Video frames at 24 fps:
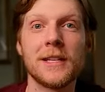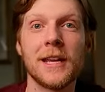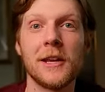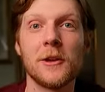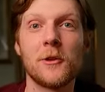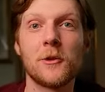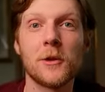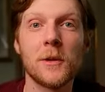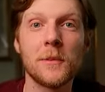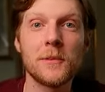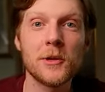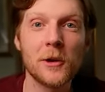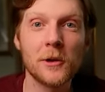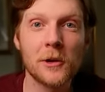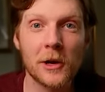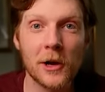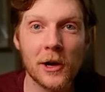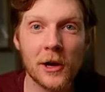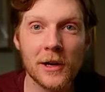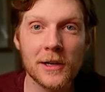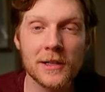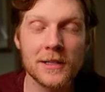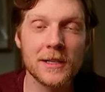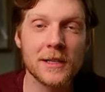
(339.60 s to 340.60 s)
a
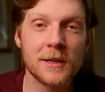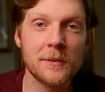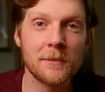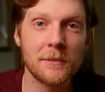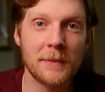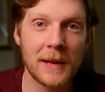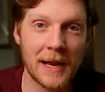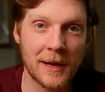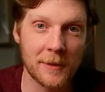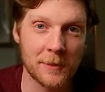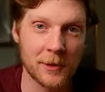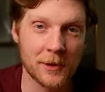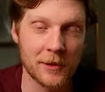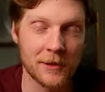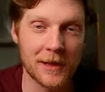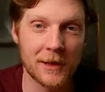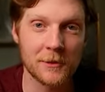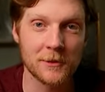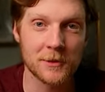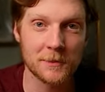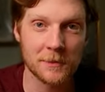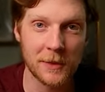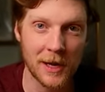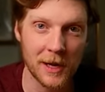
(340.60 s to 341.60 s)
cryptocurrency paper
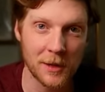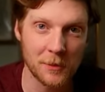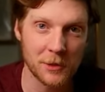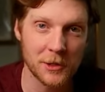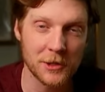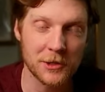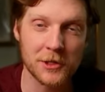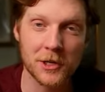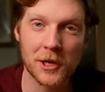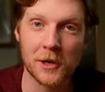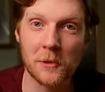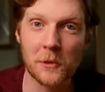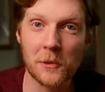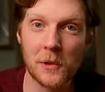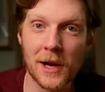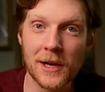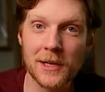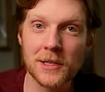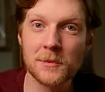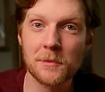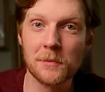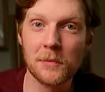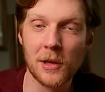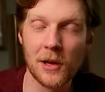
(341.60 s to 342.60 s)
that was published on
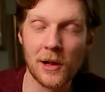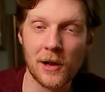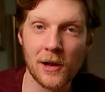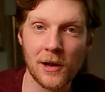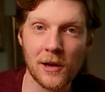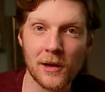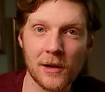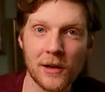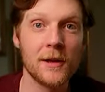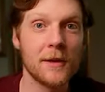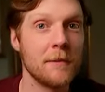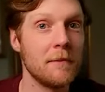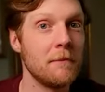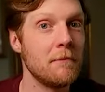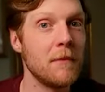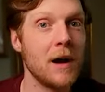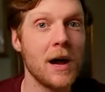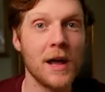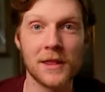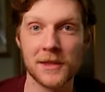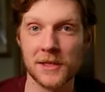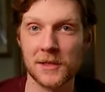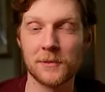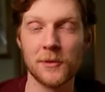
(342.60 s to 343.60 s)
Wright's blog
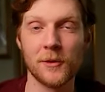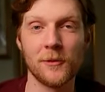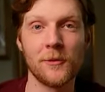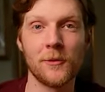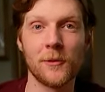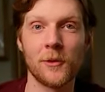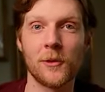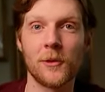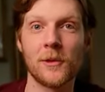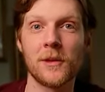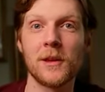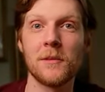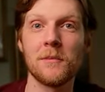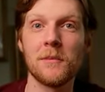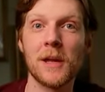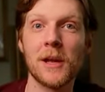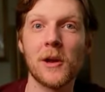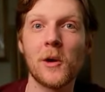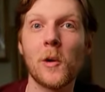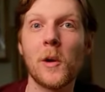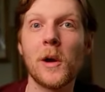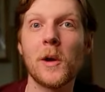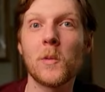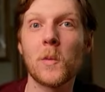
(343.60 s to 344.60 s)
months before the
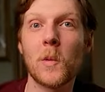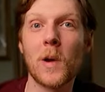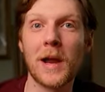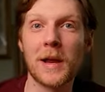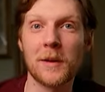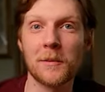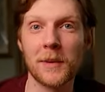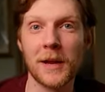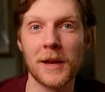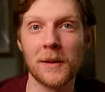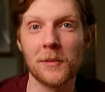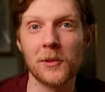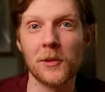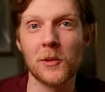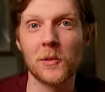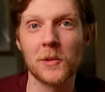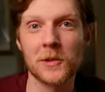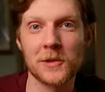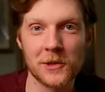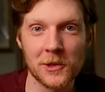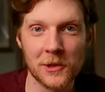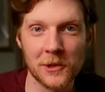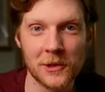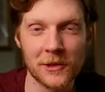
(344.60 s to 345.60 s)
Bitcoin white paper
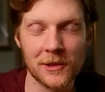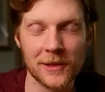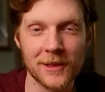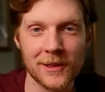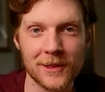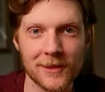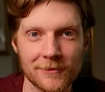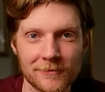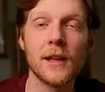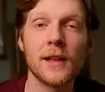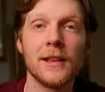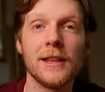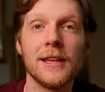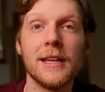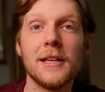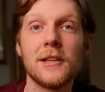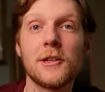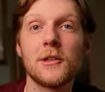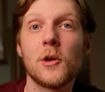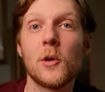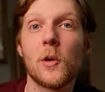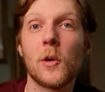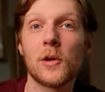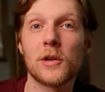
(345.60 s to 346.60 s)
was circulating.
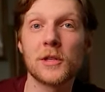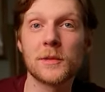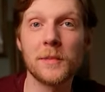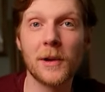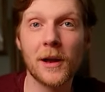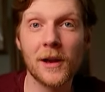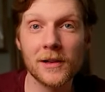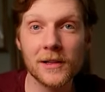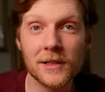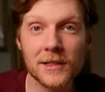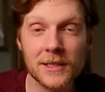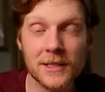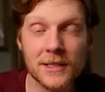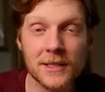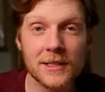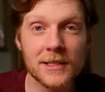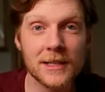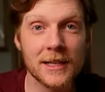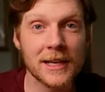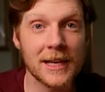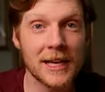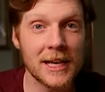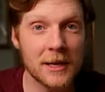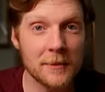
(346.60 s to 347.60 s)
Leaked
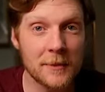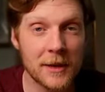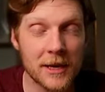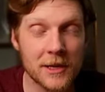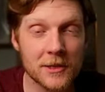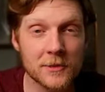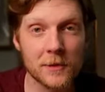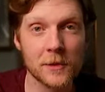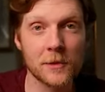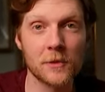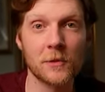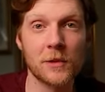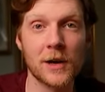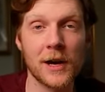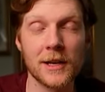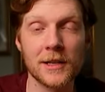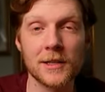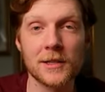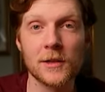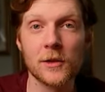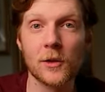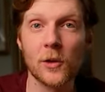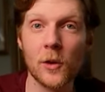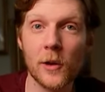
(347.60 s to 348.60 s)
correspondences and emails with
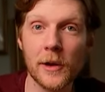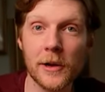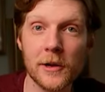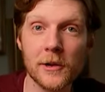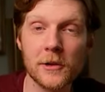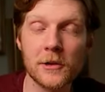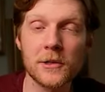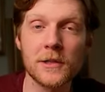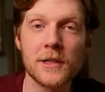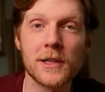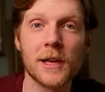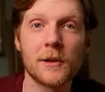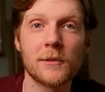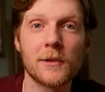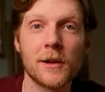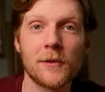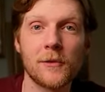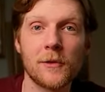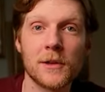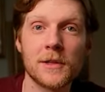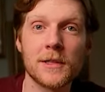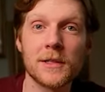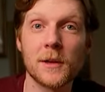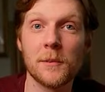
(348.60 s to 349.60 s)
Wright's lawyers that
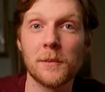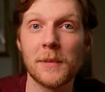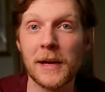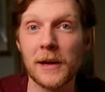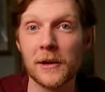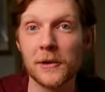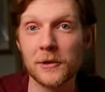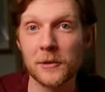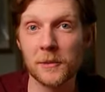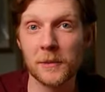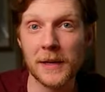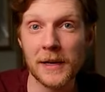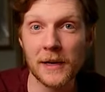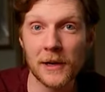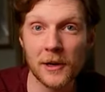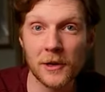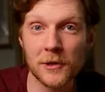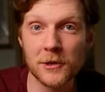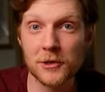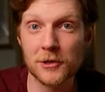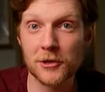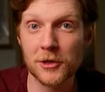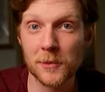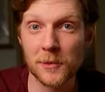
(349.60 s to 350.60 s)
referenced a
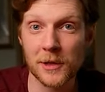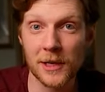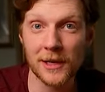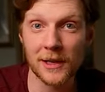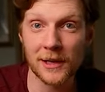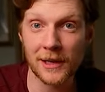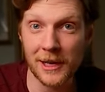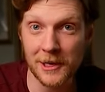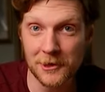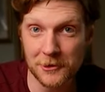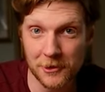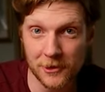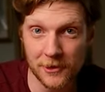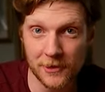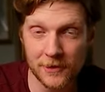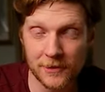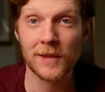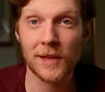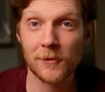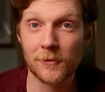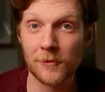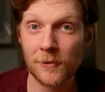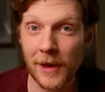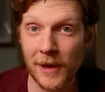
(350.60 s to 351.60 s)
peer-to-peer distributed ledger,
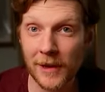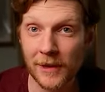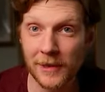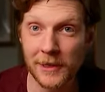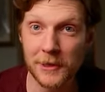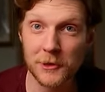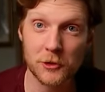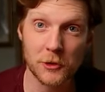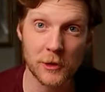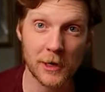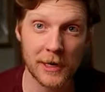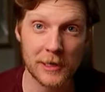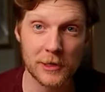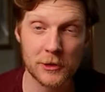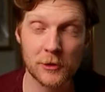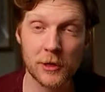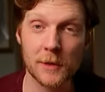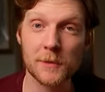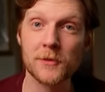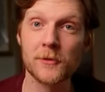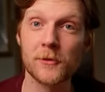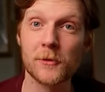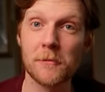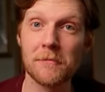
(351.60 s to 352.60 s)
and finally
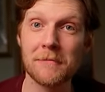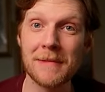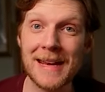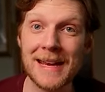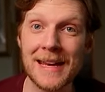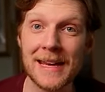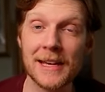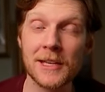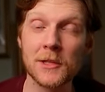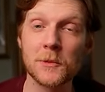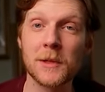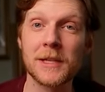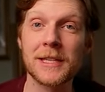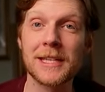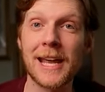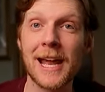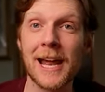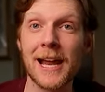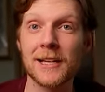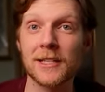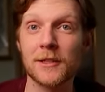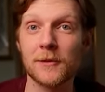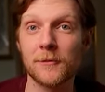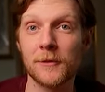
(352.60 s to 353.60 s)
transcripts from meetings with
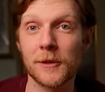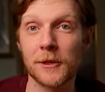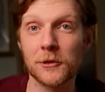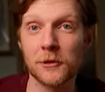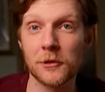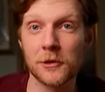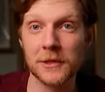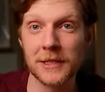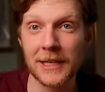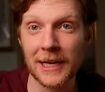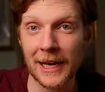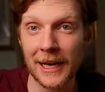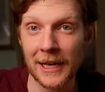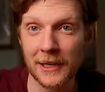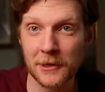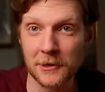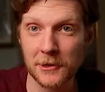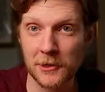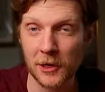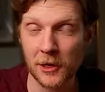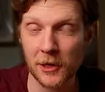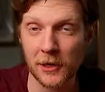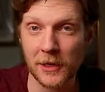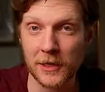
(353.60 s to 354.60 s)
tax officials and
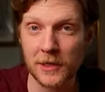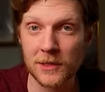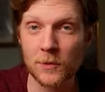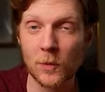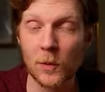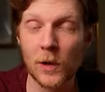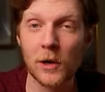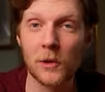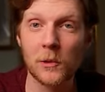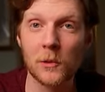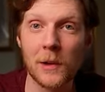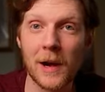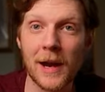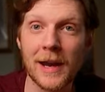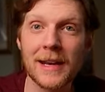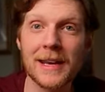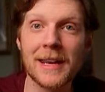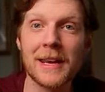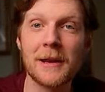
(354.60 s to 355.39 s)
attorneys where Wright